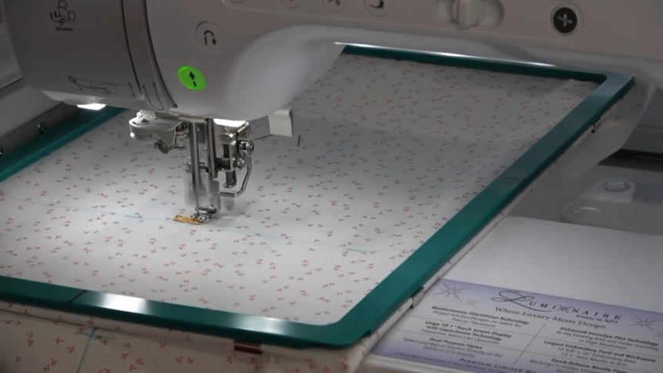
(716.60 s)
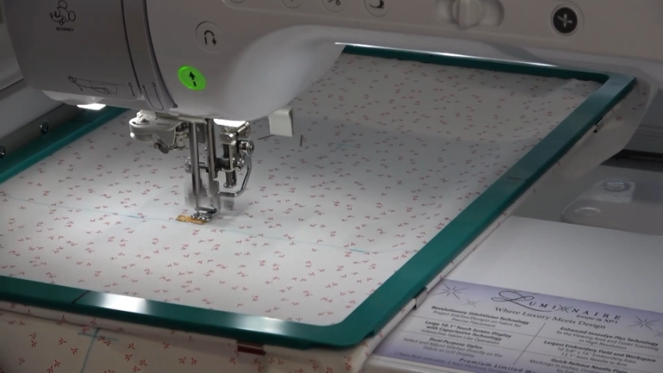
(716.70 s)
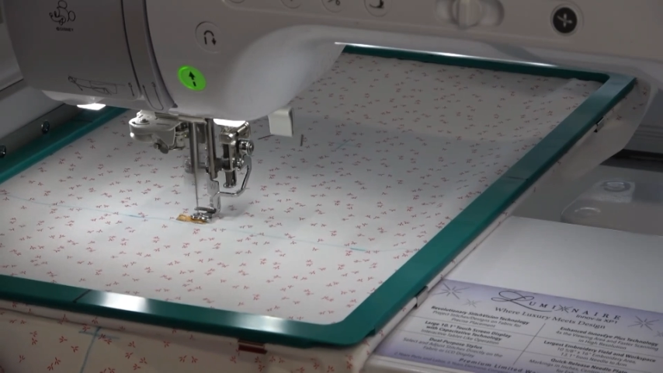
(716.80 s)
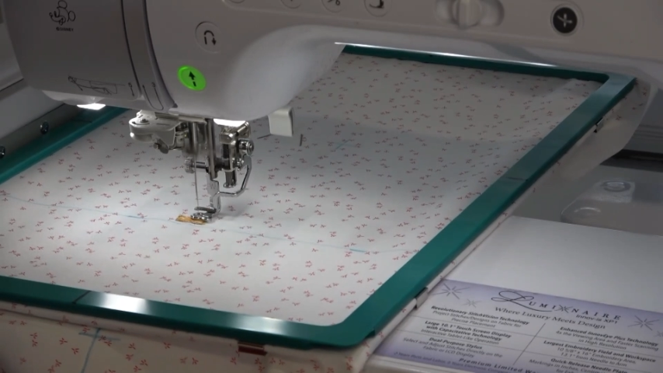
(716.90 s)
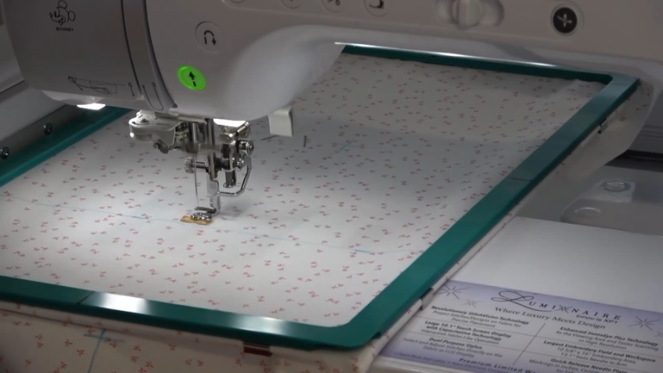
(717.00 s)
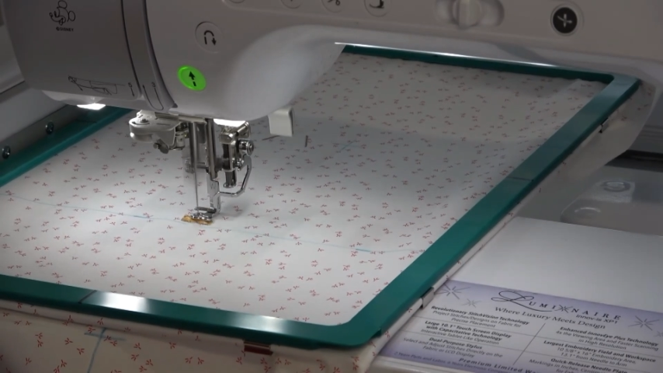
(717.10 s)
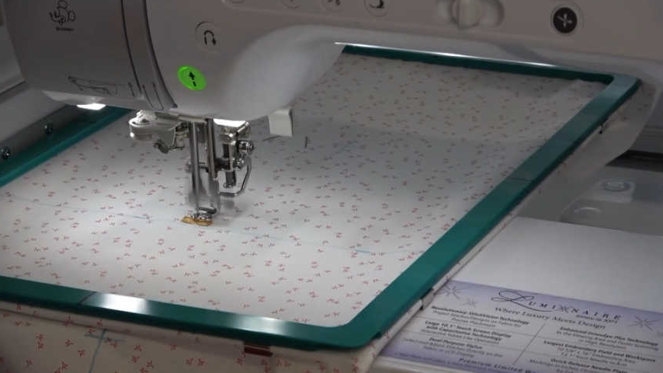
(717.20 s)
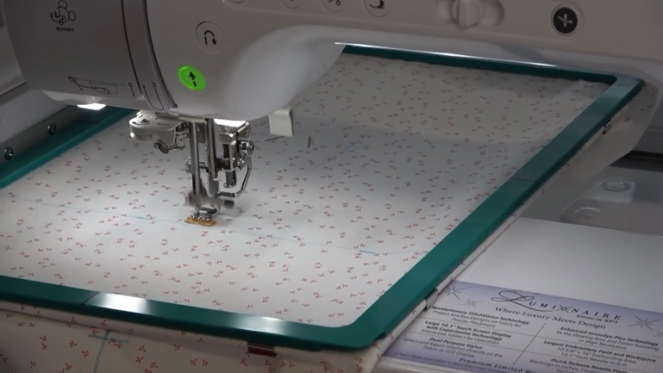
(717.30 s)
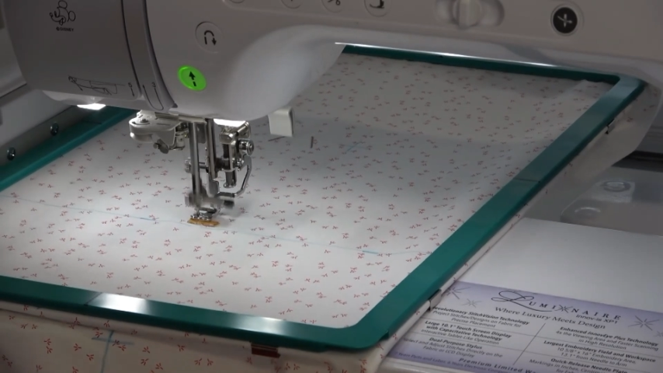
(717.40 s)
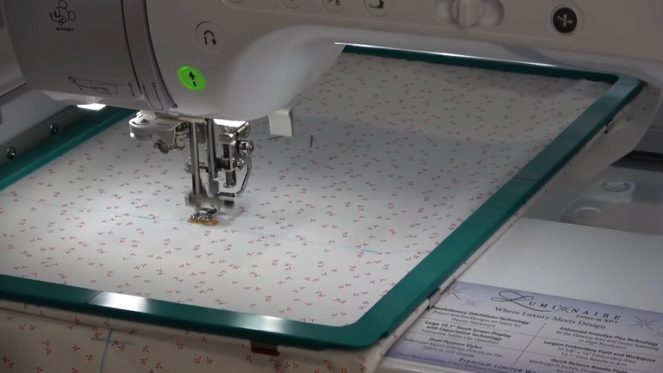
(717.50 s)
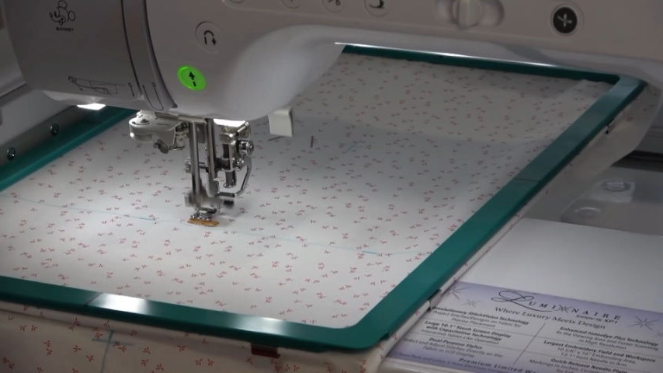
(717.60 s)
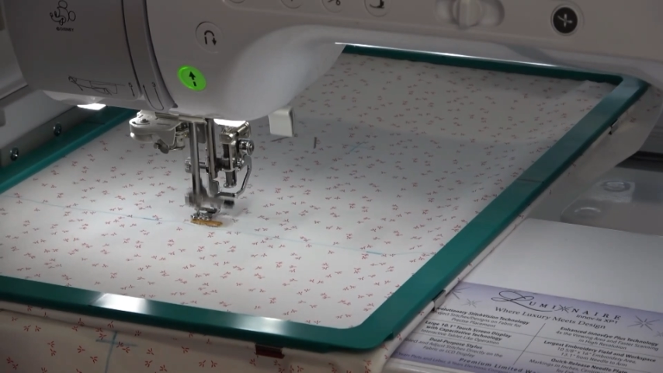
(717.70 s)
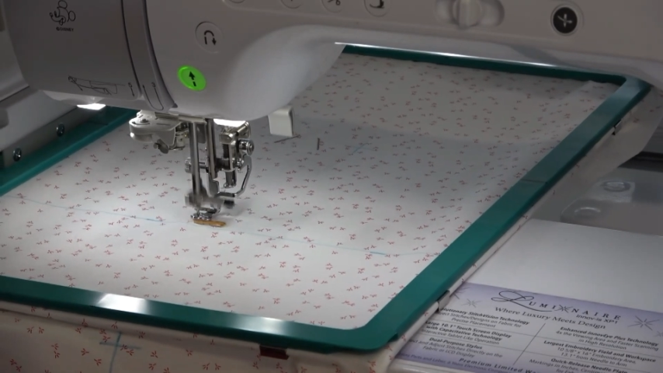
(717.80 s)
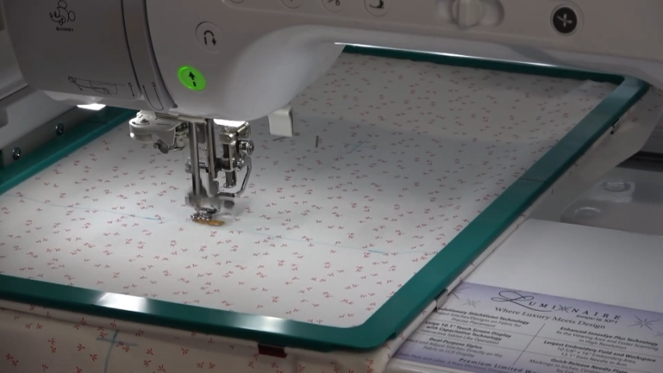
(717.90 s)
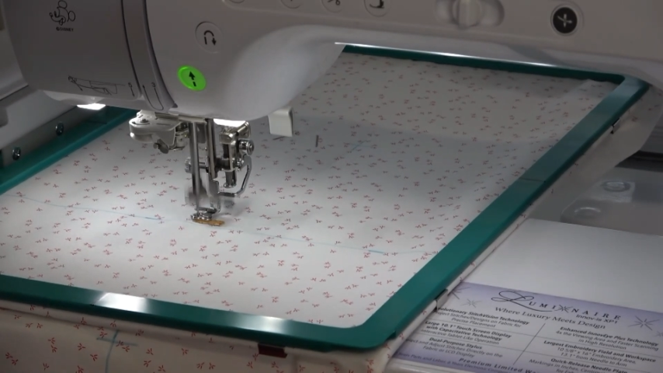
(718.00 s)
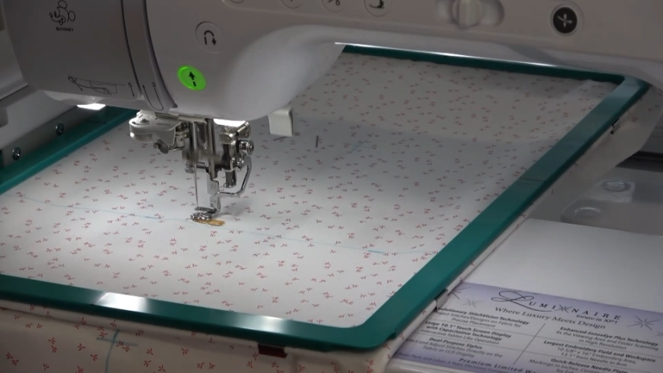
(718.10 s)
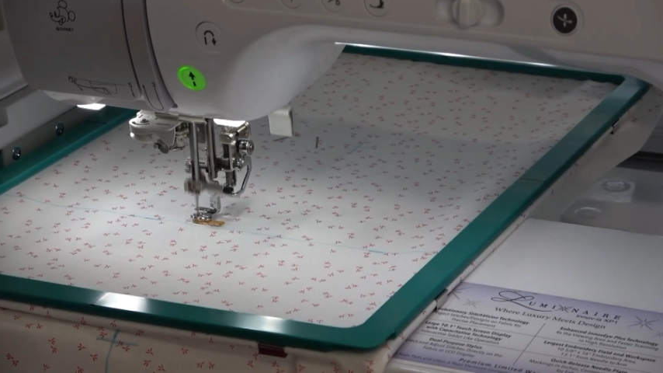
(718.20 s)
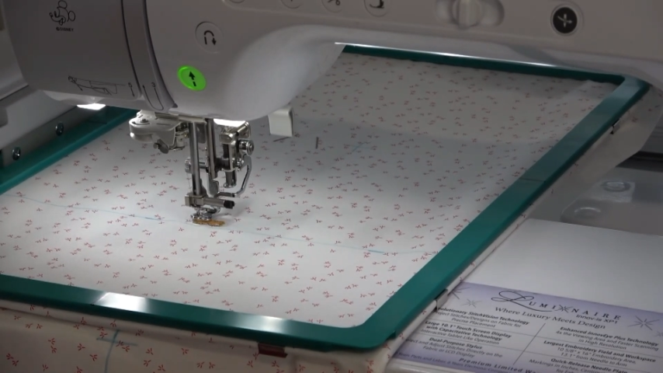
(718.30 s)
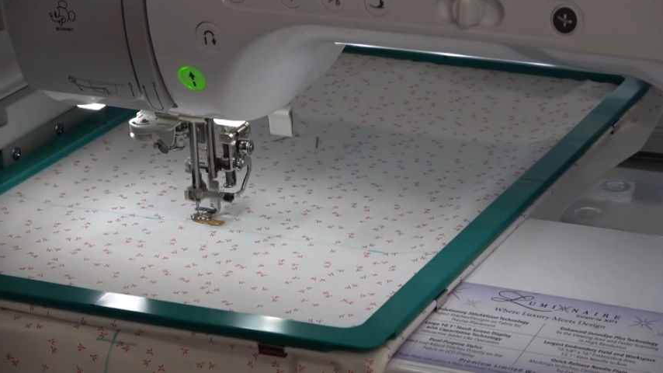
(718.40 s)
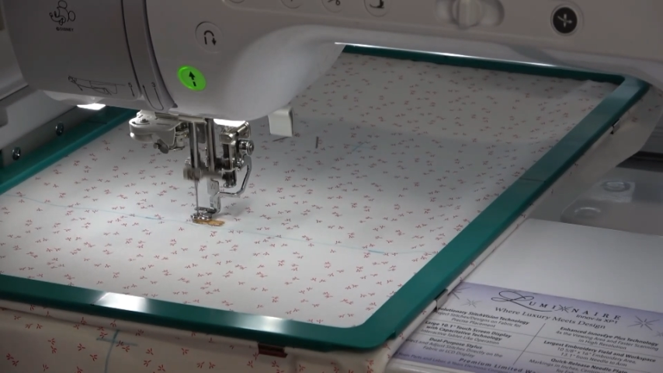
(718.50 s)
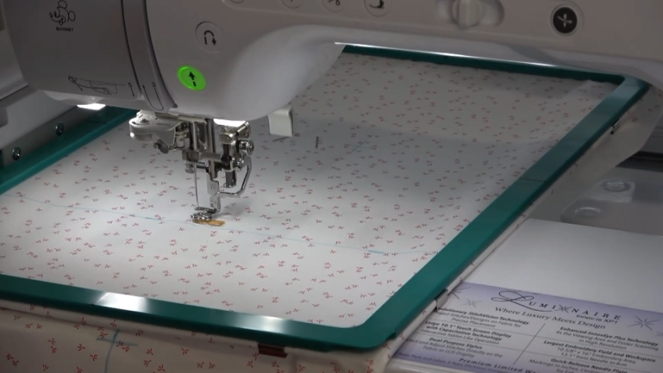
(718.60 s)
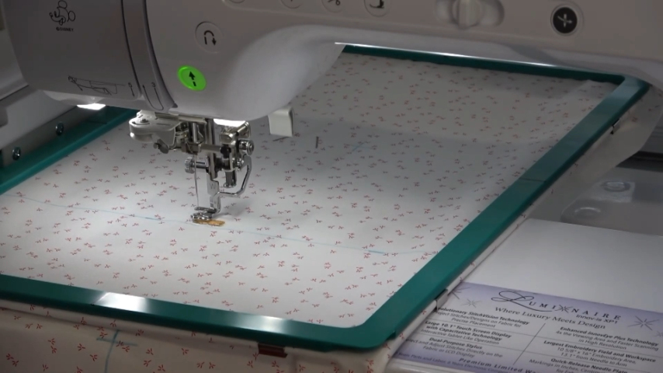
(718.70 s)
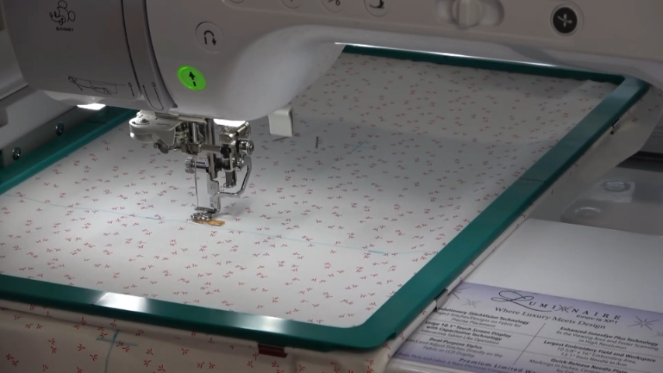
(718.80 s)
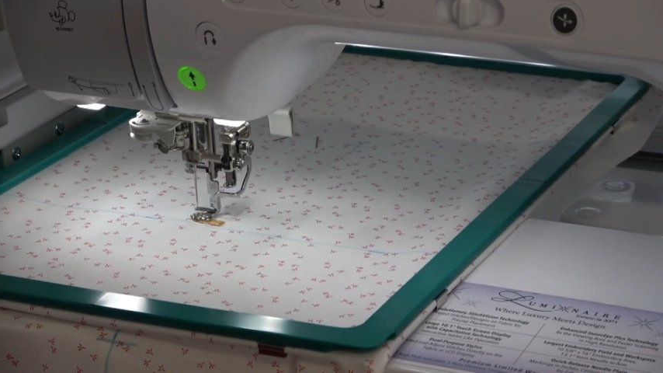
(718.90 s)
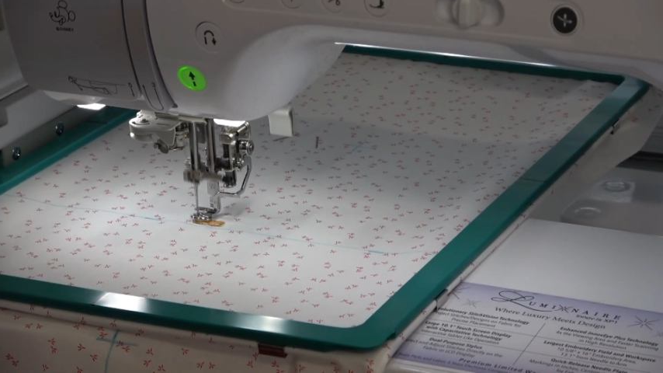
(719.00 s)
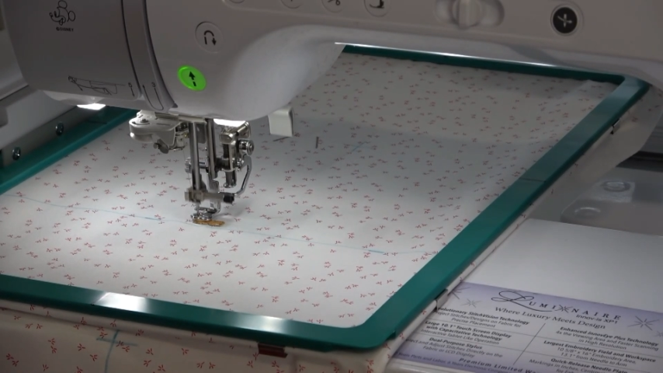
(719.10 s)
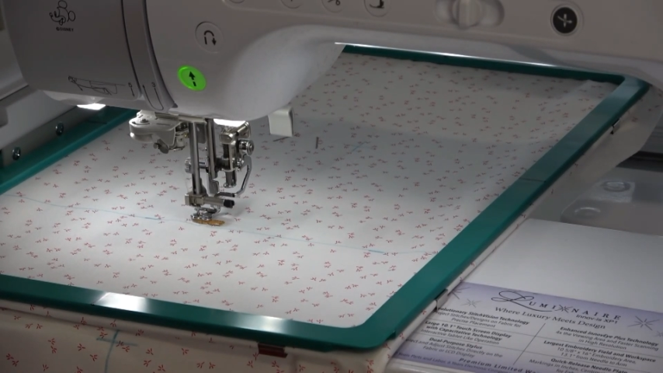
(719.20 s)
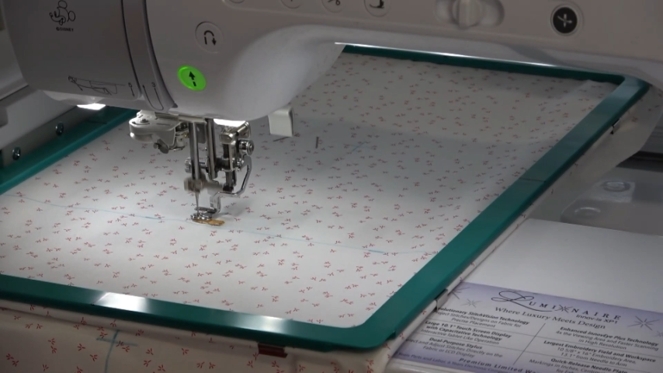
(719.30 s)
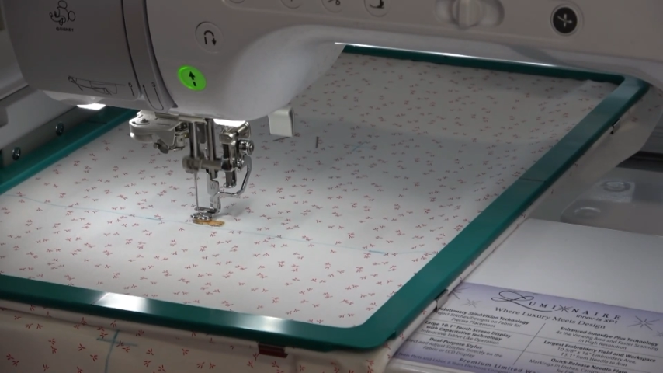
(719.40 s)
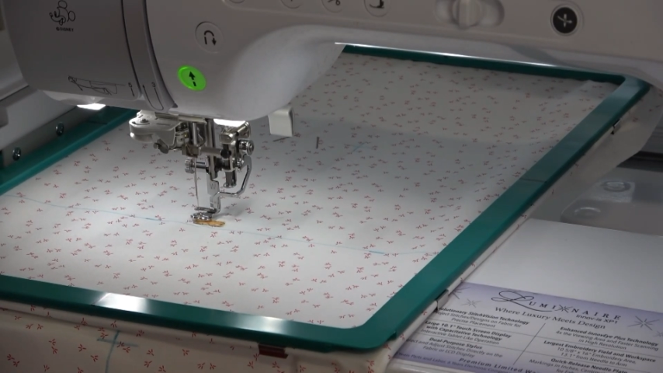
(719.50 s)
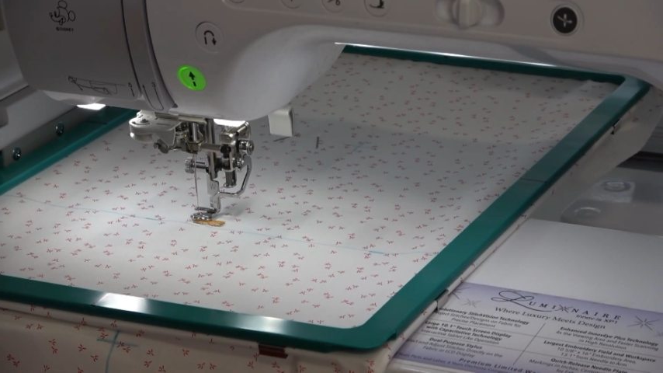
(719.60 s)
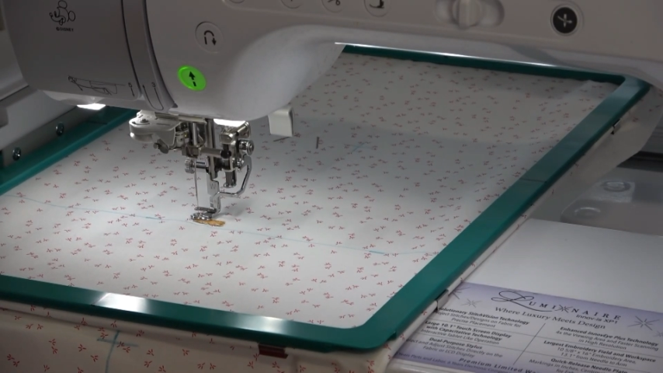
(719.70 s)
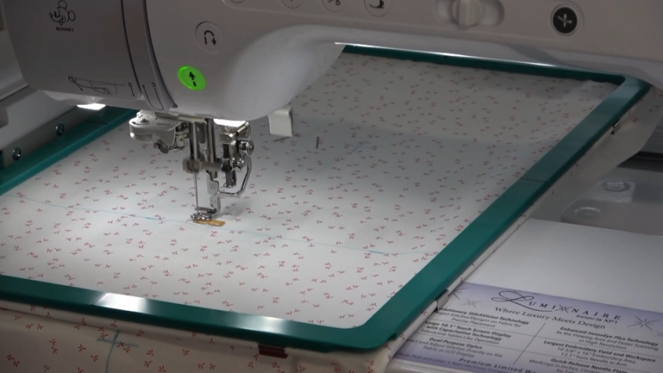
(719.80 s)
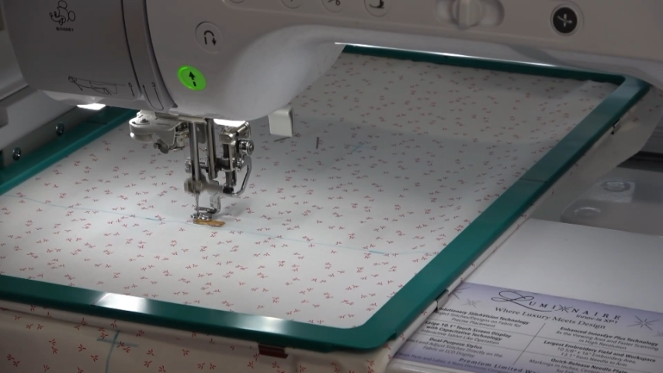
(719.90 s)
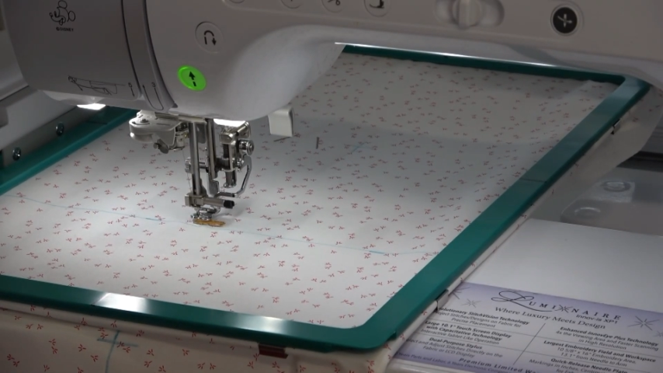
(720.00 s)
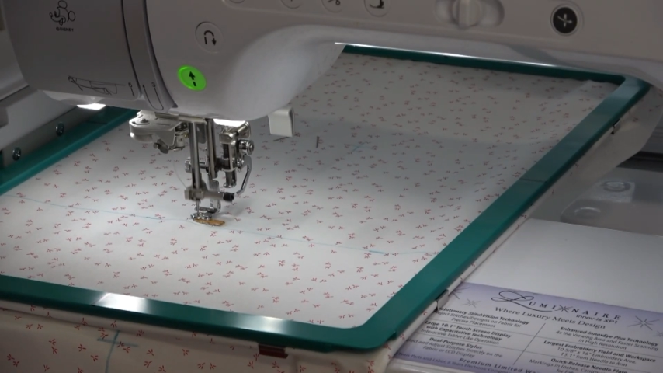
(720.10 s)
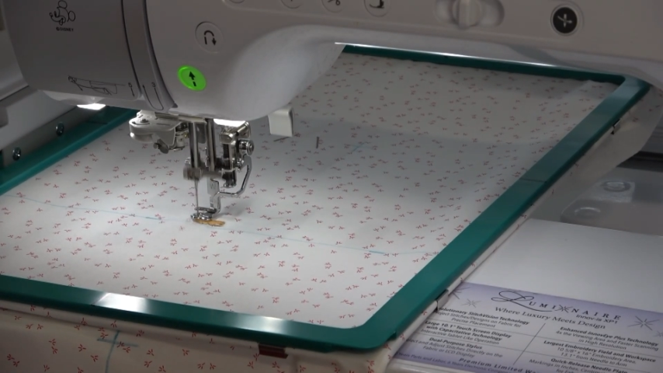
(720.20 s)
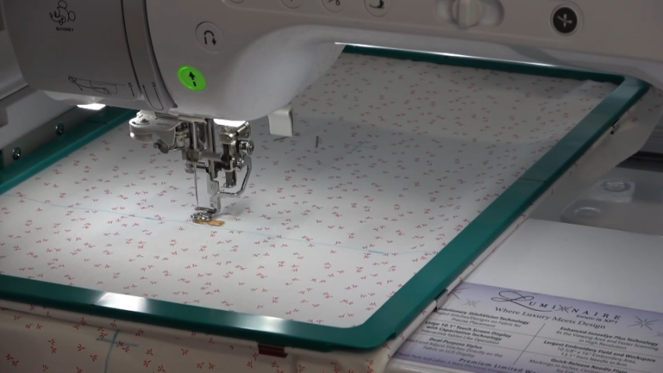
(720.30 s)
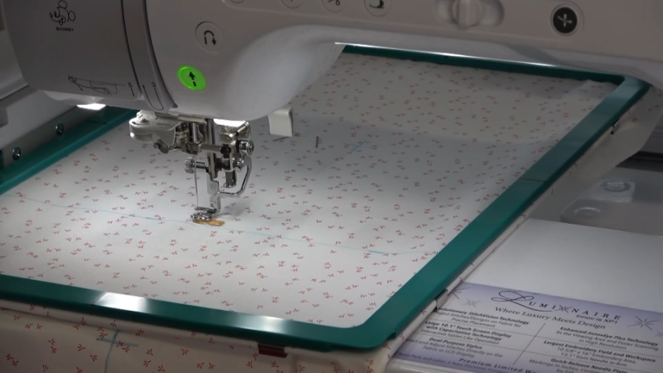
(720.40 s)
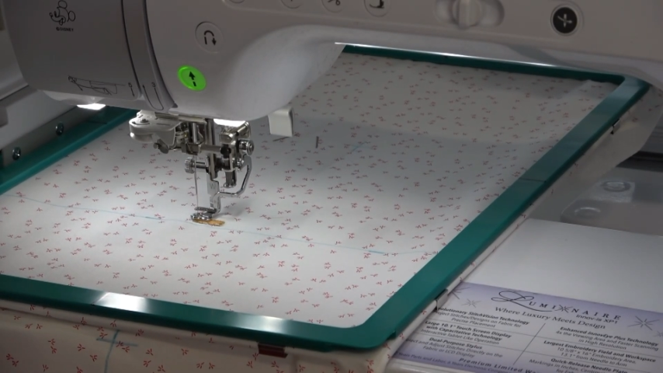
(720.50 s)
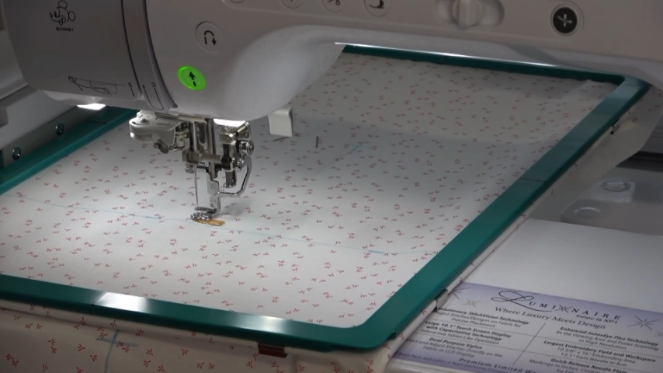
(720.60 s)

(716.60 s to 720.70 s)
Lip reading: [unreadable: no face in view]